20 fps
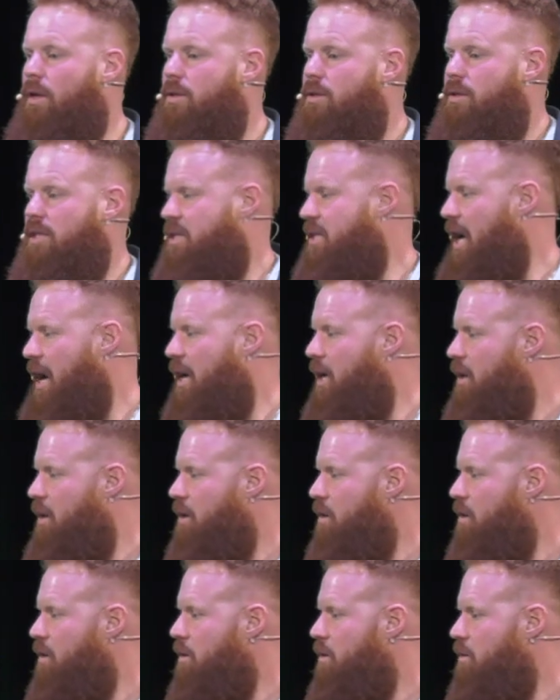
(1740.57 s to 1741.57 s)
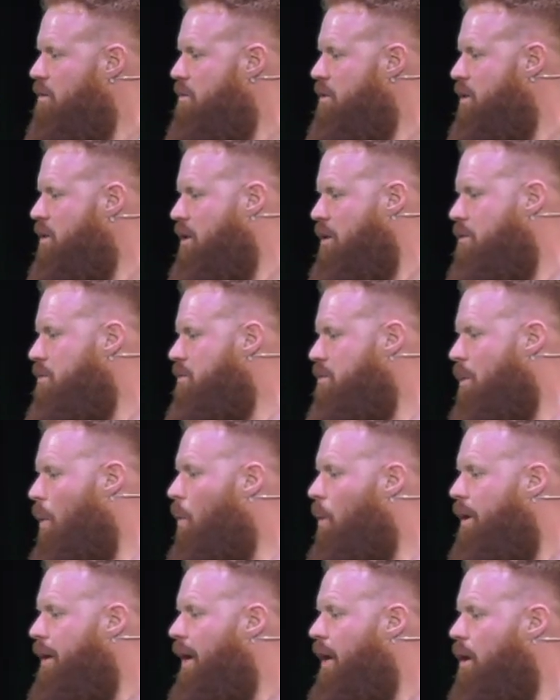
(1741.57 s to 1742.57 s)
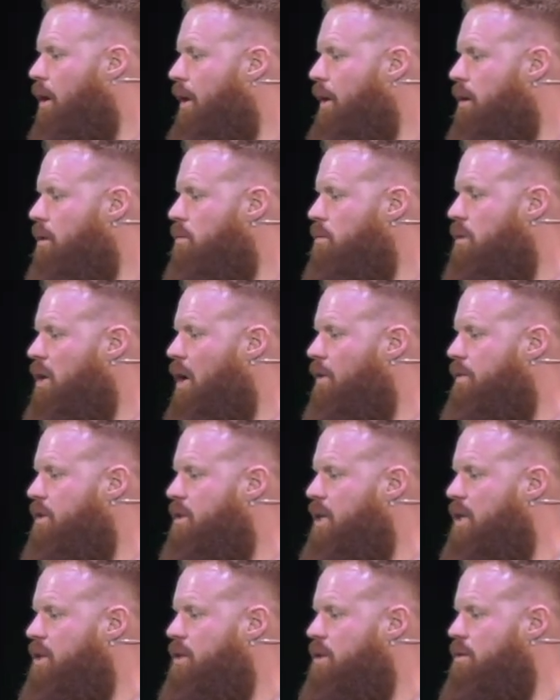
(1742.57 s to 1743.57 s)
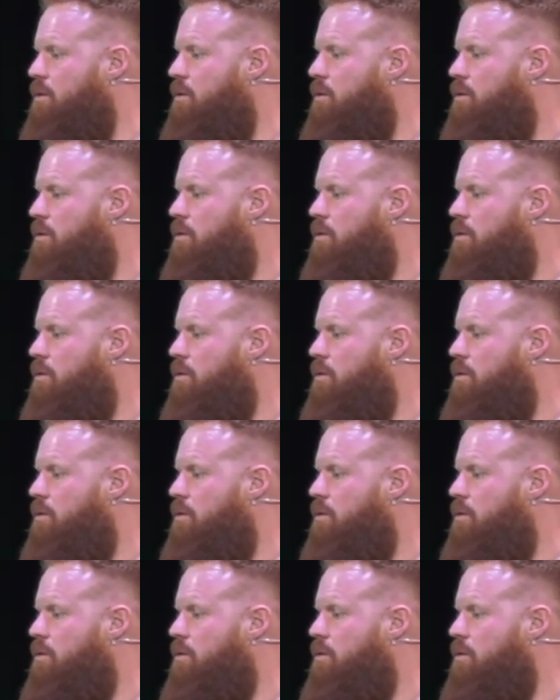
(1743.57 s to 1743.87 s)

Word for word: to say. Just an ordinary conversation.